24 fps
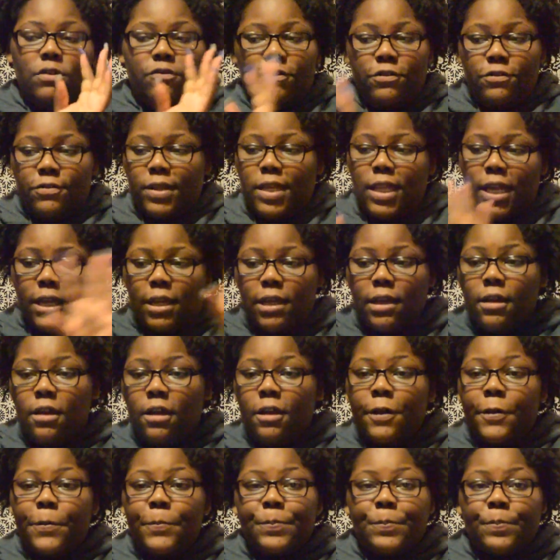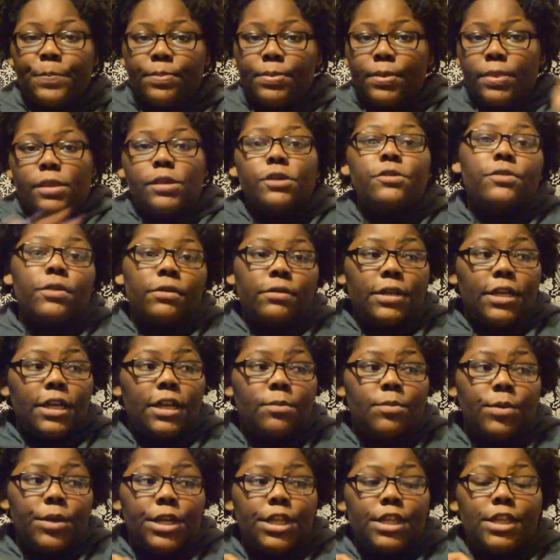if you feel like you don't need
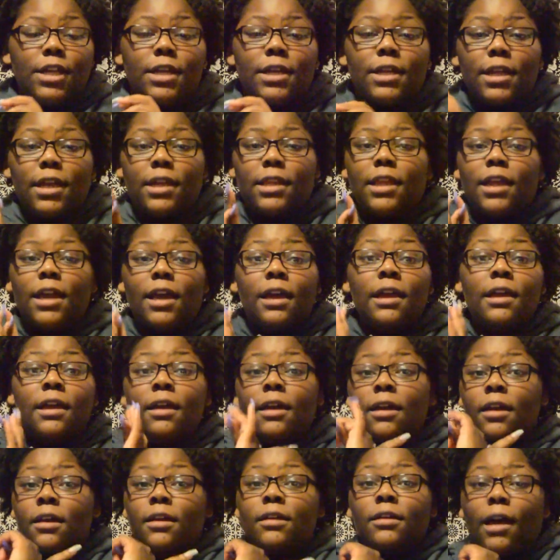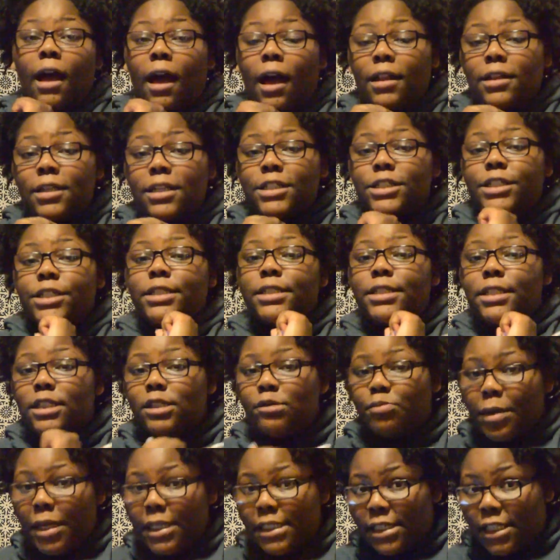them or anything like that. College is
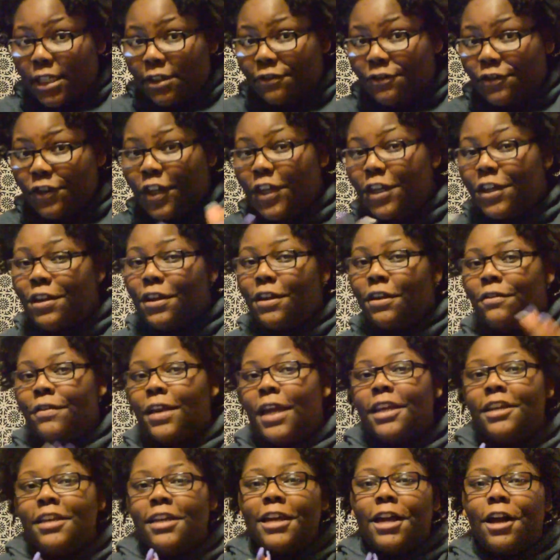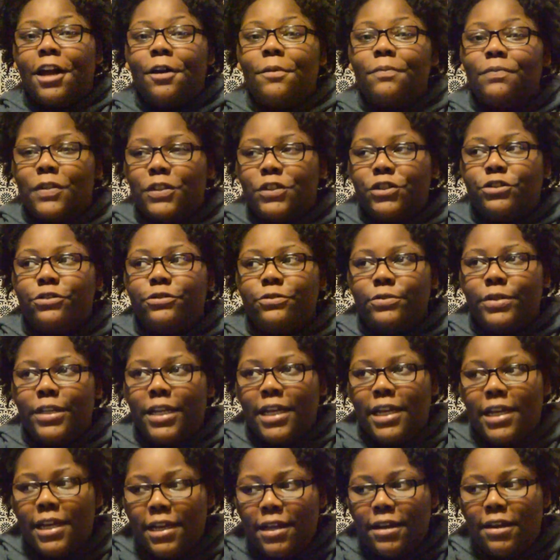expensive. You know, any help that you
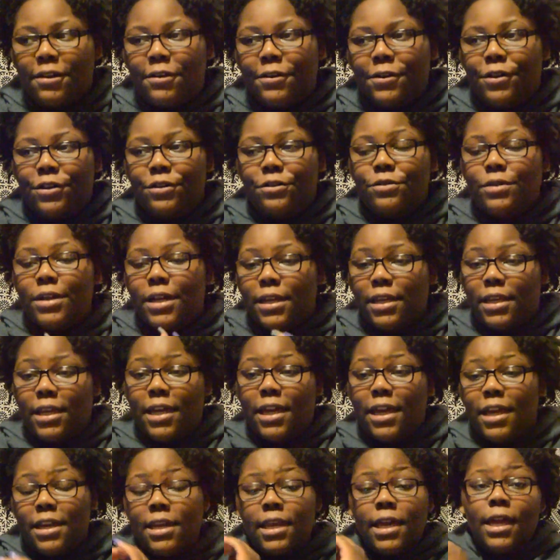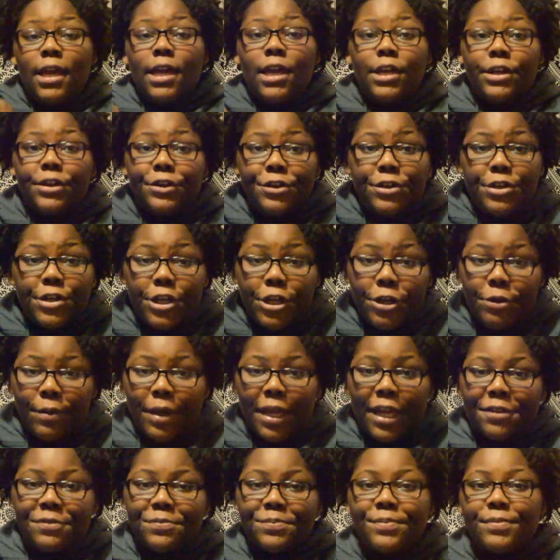need or you can get, do
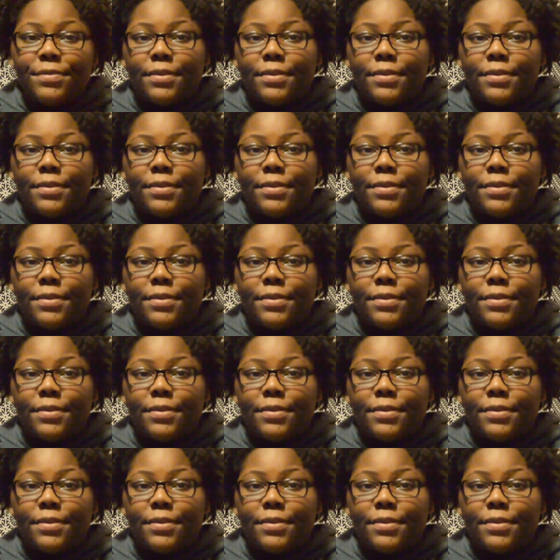it.